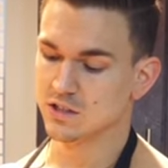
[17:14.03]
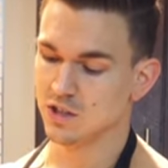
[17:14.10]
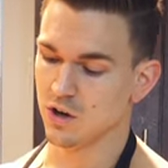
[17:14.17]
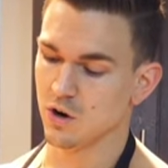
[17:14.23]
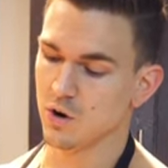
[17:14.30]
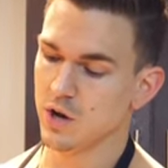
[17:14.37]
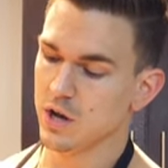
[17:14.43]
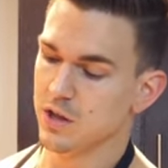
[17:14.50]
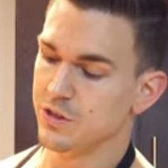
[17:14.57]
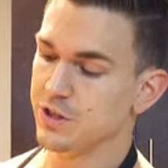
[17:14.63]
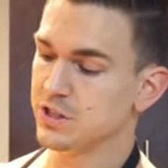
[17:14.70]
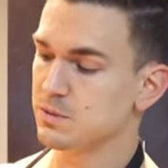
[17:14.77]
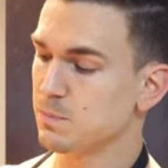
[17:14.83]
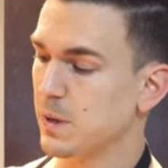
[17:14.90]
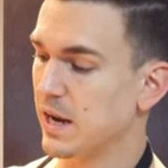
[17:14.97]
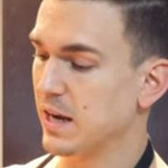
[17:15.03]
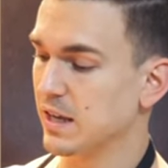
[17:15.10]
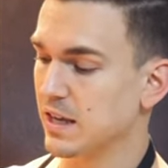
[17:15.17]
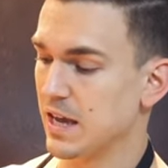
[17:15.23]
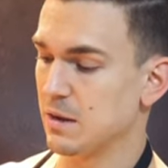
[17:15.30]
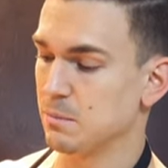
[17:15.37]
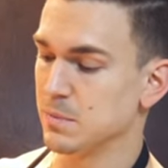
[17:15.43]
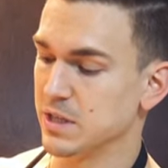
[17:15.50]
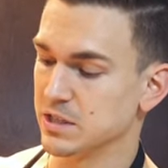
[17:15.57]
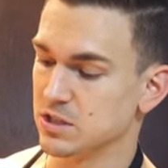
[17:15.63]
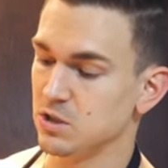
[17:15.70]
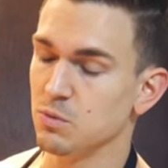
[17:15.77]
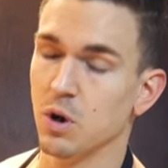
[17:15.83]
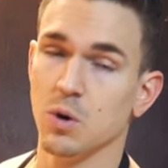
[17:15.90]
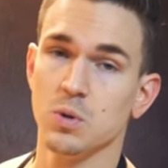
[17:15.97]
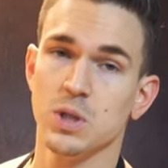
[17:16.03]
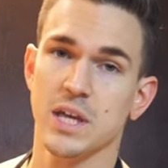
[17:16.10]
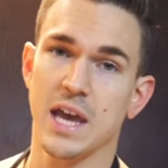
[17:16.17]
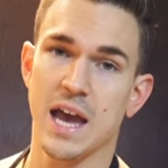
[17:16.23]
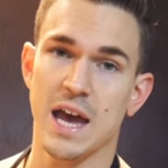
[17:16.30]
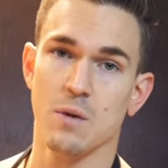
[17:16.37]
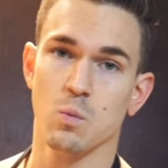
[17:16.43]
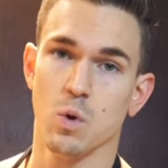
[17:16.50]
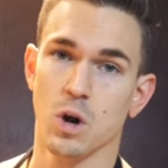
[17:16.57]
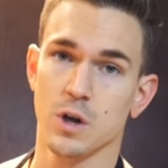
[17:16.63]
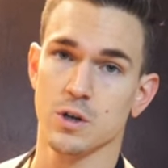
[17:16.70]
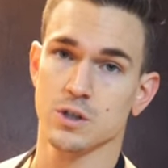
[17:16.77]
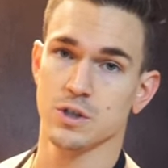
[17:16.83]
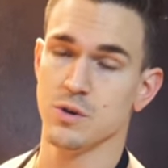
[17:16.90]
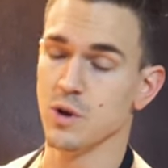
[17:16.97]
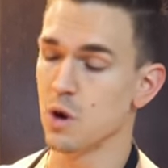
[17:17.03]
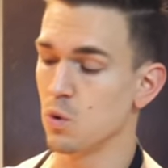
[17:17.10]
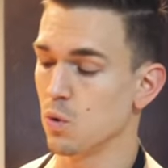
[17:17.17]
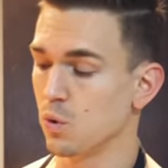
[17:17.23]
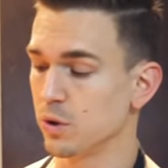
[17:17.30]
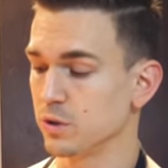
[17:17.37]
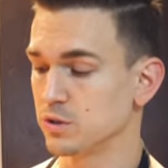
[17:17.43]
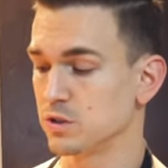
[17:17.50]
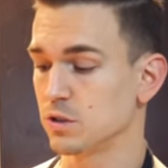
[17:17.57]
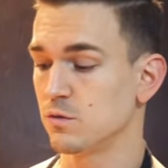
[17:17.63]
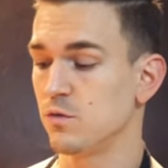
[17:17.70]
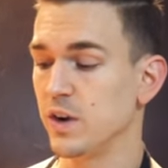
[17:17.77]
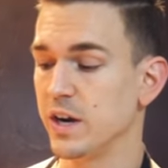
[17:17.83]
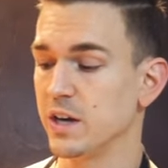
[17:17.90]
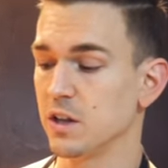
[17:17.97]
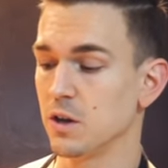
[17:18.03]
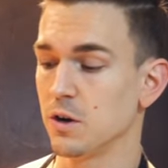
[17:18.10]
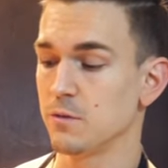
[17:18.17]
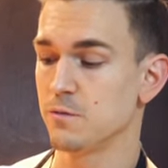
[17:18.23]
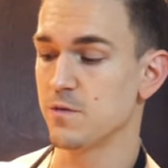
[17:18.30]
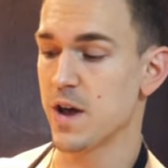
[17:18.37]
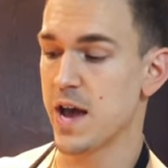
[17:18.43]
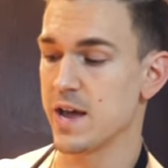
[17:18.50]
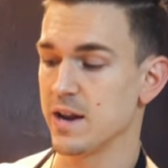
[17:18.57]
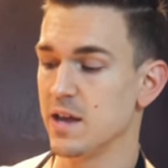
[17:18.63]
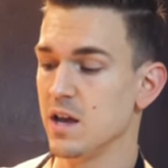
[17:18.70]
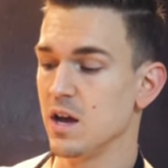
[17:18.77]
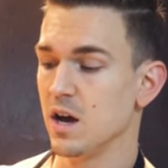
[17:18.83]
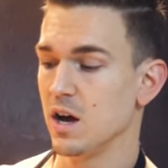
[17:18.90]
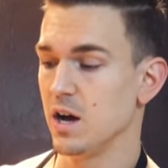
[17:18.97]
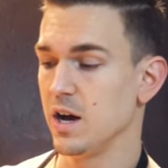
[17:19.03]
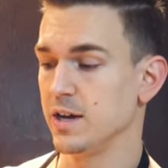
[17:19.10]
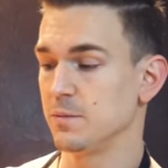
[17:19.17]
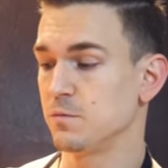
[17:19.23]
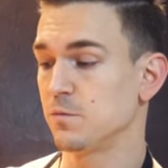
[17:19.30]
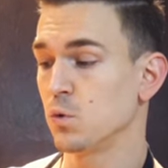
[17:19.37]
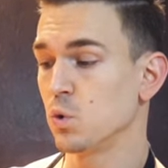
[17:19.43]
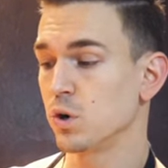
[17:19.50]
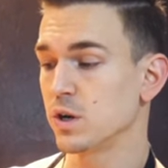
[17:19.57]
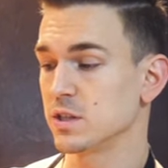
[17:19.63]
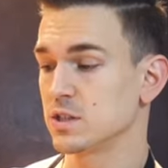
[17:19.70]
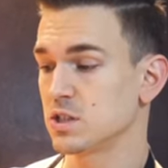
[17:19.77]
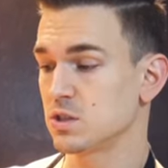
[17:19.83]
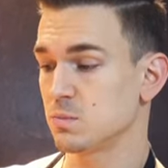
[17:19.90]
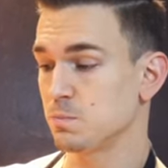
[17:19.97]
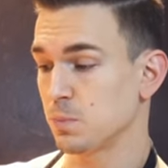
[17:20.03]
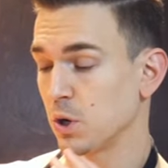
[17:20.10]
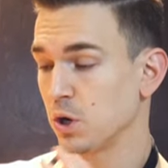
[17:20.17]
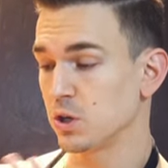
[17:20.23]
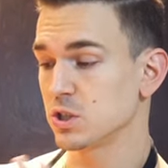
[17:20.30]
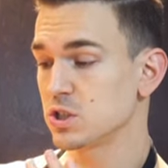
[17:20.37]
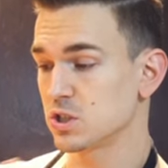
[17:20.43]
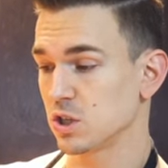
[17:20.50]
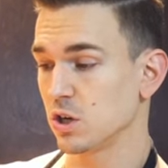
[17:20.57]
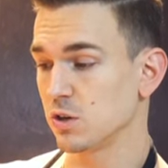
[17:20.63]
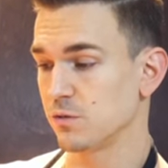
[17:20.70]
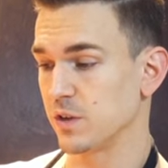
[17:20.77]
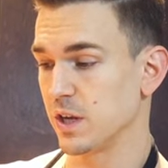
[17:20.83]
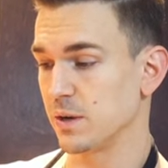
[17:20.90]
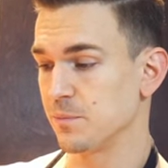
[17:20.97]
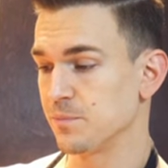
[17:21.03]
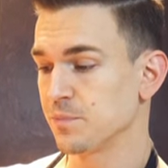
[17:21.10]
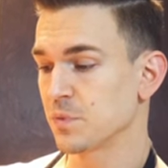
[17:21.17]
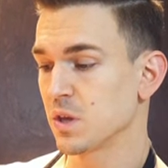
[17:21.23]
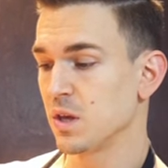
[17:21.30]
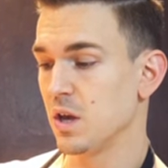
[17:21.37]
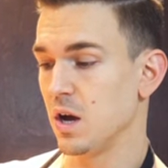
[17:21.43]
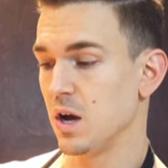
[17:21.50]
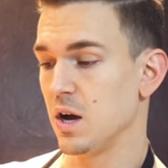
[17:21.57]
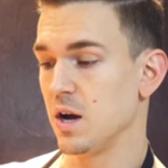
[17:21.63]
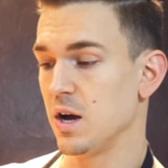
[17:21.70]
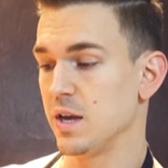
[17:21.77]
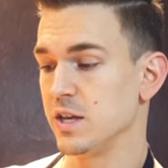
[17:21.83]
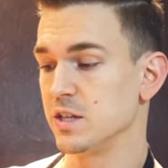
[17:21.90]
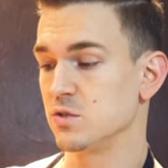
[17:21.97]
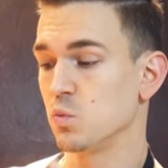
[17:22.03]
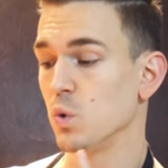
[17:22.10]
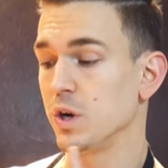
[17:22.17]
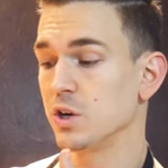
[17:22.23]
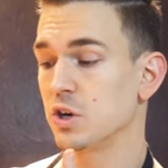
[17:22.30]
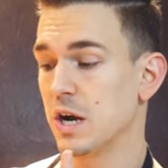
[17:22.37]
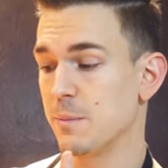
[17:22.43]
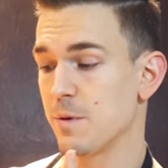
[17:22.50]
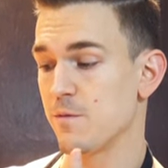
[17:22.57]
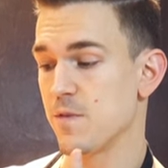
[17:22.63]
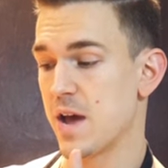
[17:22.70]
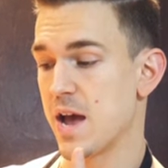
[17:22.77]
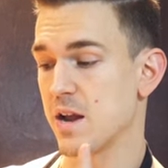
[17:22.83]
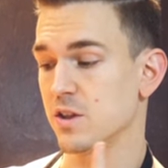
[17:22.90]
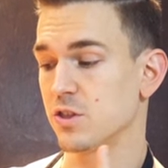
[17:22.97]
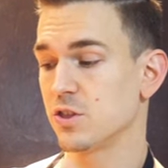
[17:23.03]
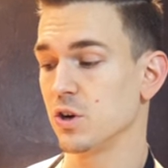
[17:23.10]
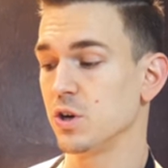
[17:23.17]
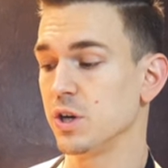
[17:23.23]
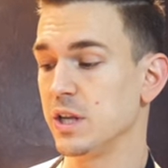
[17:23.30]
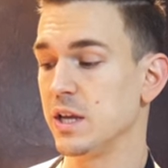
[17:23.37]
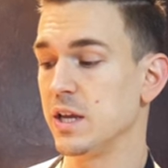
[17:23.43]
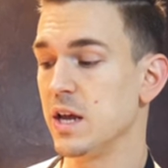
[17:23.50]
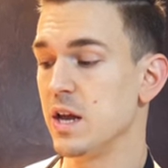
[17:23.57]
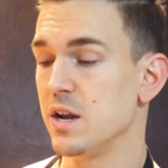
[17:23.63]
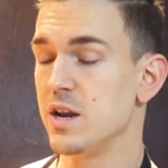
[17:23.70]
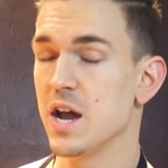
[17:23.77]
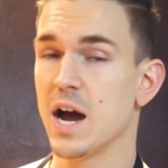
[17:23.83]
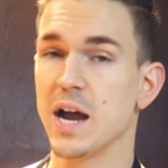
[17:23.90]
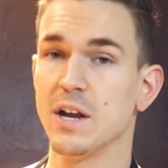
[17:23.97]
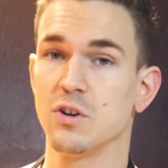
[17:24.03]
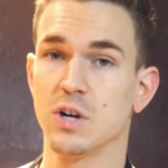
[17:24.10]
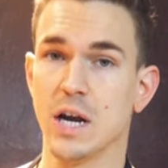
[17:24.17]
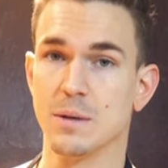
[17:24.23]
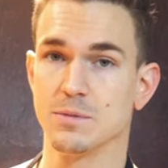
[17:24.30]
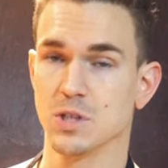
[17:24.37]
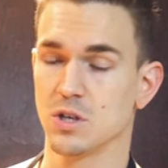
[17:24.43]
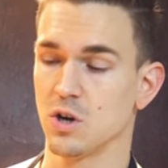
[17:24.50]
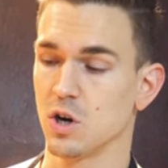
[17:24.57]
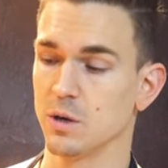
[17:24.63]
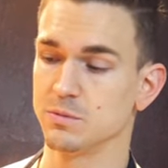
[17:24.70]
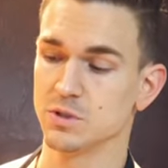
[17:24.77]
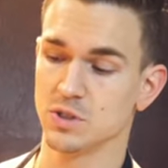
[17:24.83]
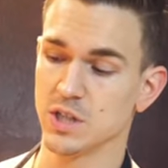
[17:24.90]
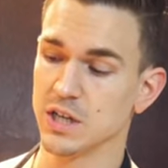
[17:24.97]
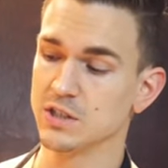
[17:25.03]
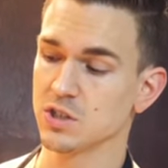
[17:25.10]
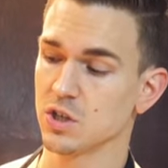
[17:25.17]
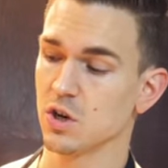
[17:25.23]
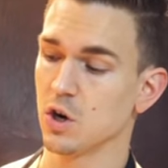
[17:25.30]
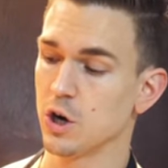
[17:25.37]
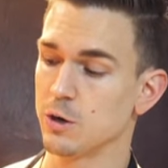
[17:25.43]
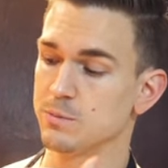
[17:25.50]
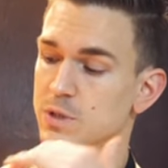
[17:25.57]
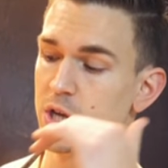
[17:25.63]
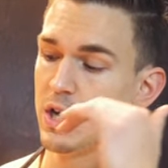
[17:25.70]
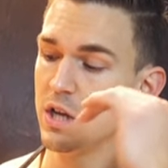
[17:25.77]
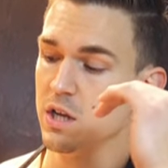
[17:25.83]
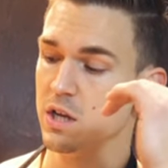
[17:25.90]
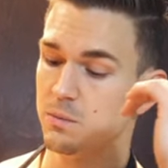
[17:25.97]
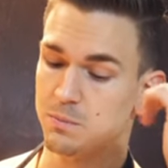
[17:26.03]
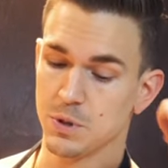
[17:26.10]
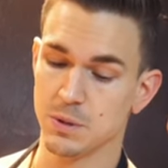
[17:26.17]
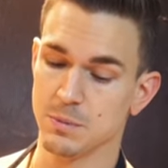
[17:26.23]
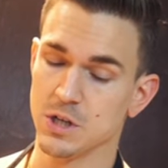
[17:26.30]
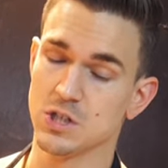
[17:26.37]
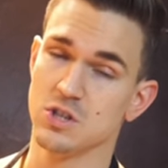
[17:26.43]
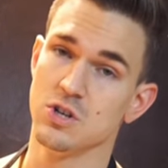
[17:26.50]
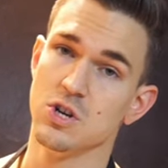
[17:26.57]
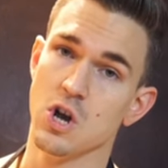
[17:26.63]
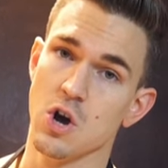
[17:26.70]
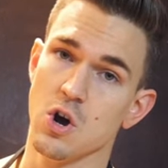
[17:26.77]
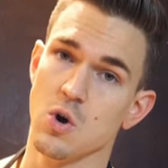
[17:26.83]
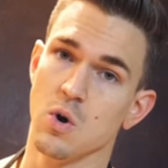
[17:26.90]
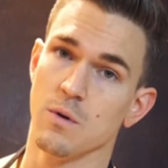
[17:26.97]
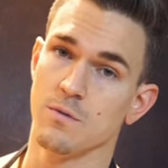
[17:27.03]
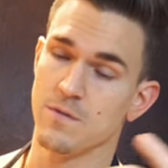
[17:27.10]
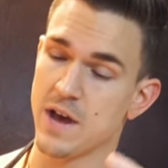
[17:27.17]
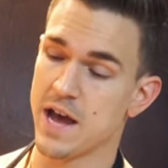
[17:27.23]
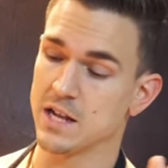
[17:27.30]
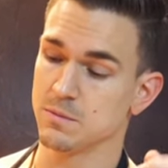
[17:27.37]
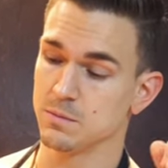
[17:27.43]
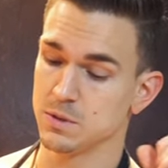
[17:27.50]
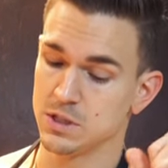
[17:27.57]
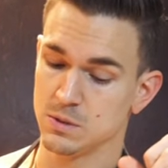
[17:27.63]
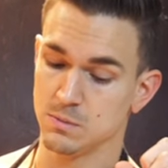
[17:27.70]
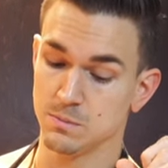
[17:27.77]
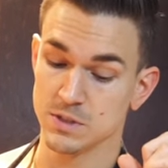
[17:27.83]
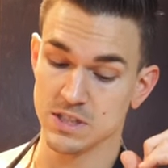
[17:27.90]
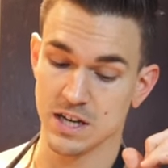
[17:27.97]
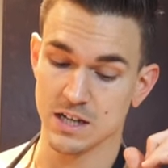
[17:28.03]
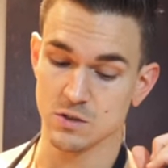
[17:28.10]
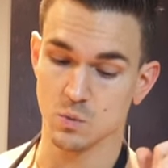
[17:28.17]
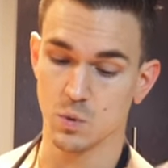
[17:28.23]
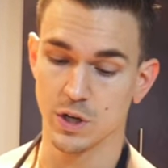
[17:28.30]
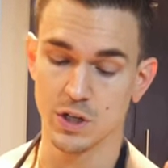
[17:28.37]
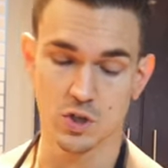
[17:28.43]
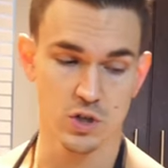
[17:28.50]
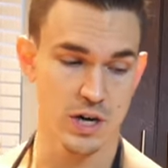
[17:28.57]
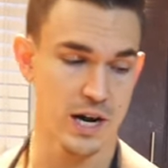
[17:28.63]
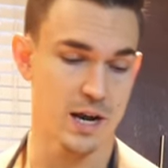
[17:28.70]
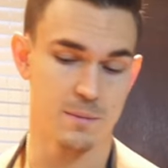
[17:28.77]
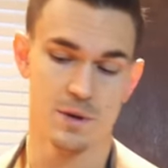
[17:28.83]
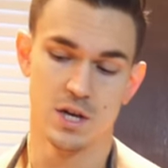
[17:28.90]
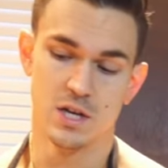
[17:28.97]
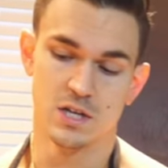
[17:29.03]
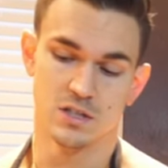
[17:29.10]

So this pancake mix, you only add water, so no oil, so it's very low in fat. Per serving is 1 gram of fat, 39 grams of carbs. So tons of carbs, pretty much no fat besides 1 gram.